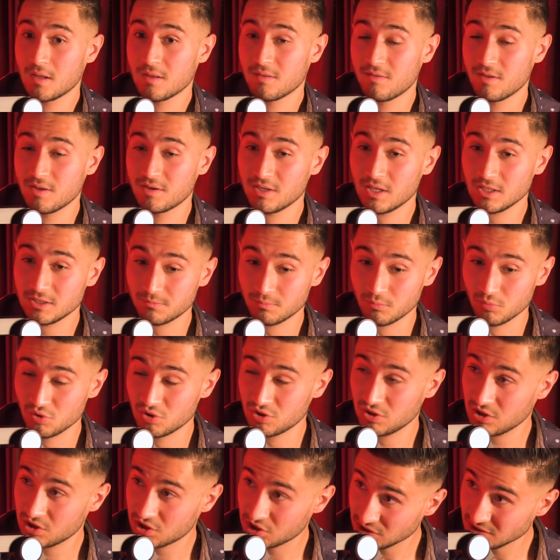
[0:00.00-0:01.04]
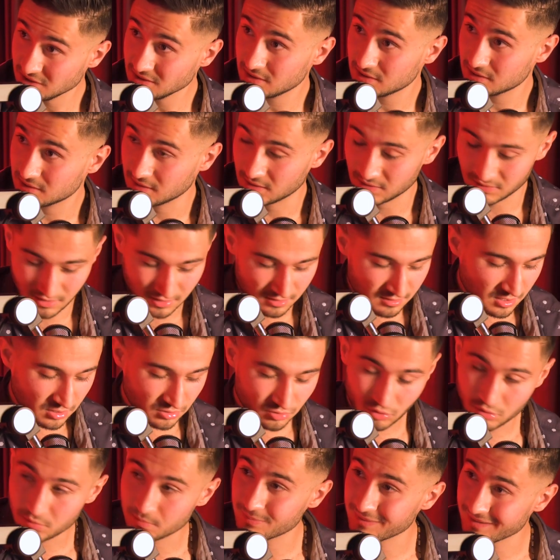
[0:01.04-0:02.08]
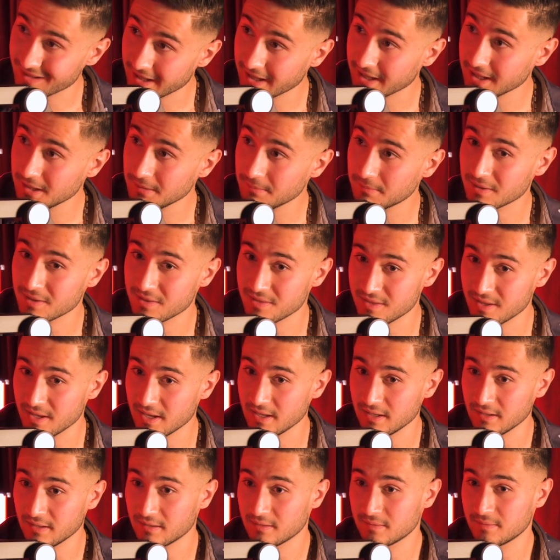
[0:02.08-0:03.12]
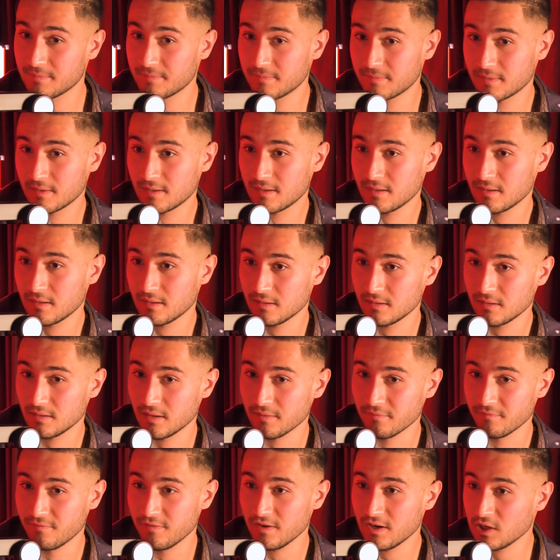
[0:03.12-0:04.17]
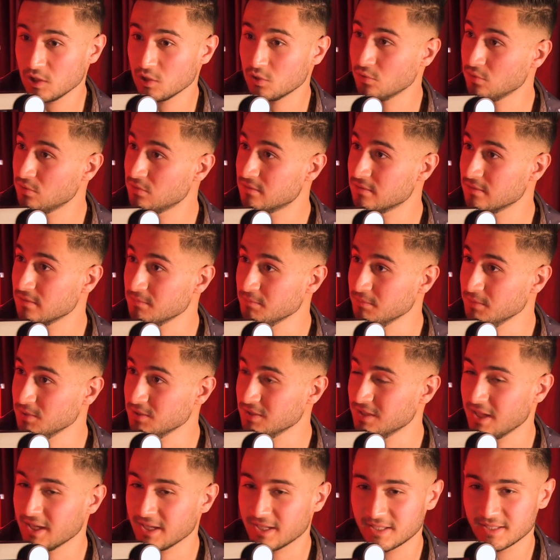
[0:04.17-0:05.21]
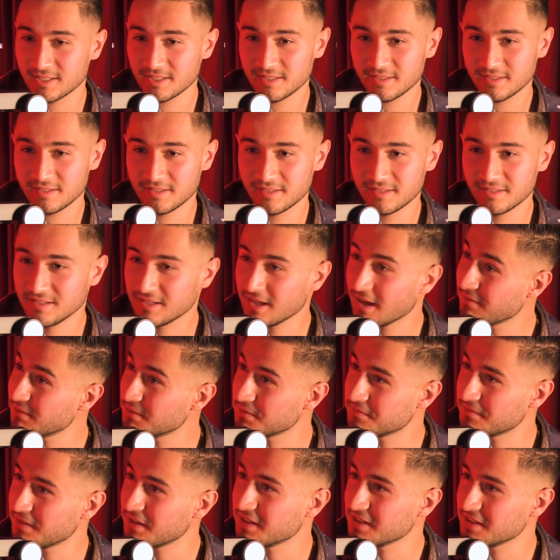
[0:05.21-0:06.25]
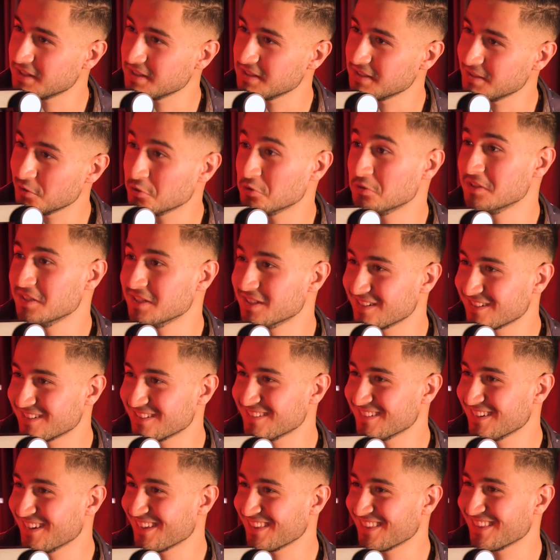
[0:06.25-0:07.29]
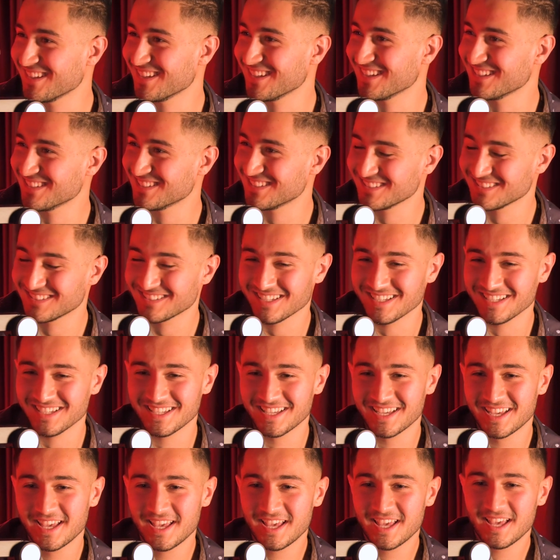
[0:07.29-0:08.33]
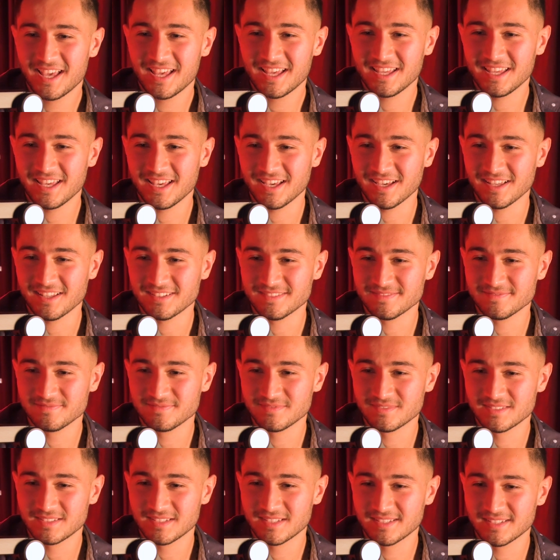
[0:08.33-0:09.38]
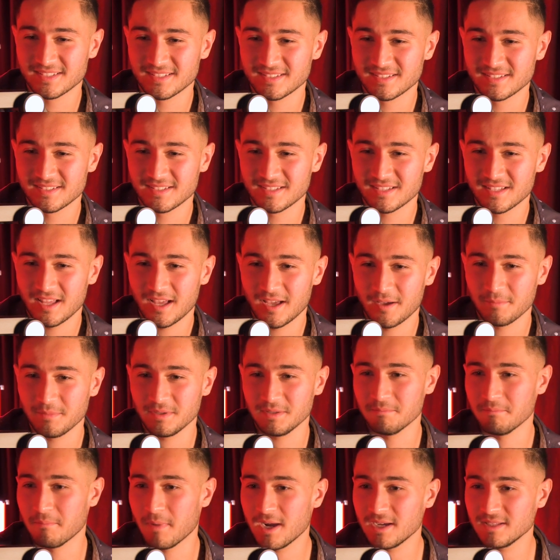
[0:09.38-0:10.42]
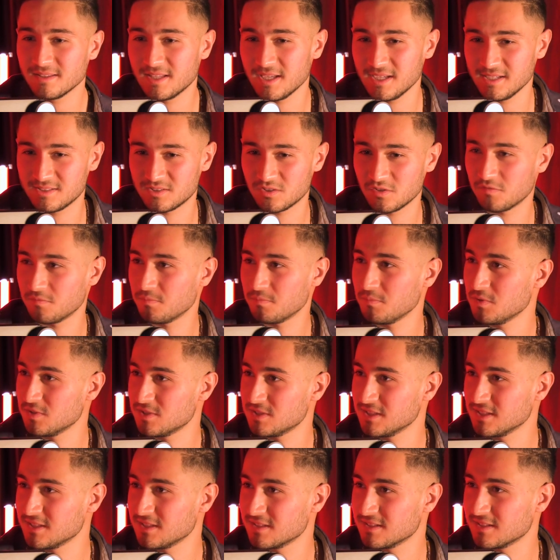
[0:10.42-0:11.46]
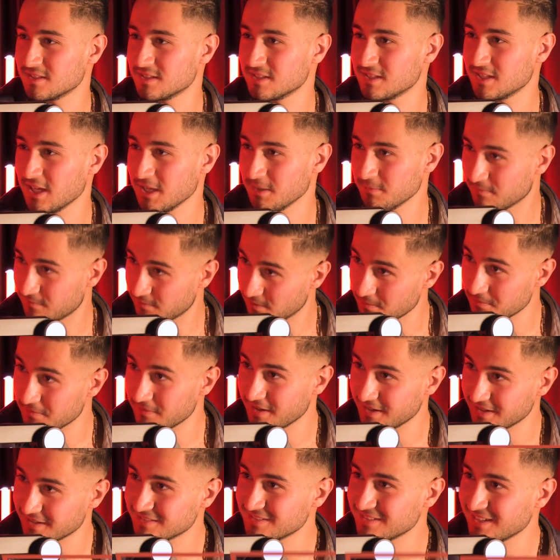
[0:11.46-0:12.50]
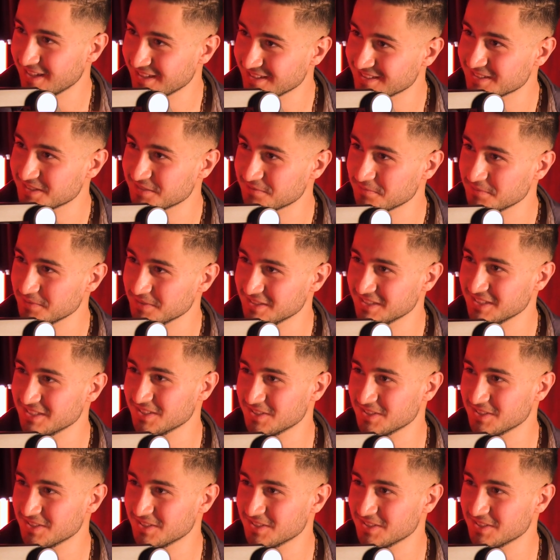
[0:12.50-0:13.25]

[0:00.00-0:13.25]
they're not musicians, so they don't play, but they're very good. Like they have a very good ear. I think, as I say, yeah. I mean, my taste of music came from their taste of music. You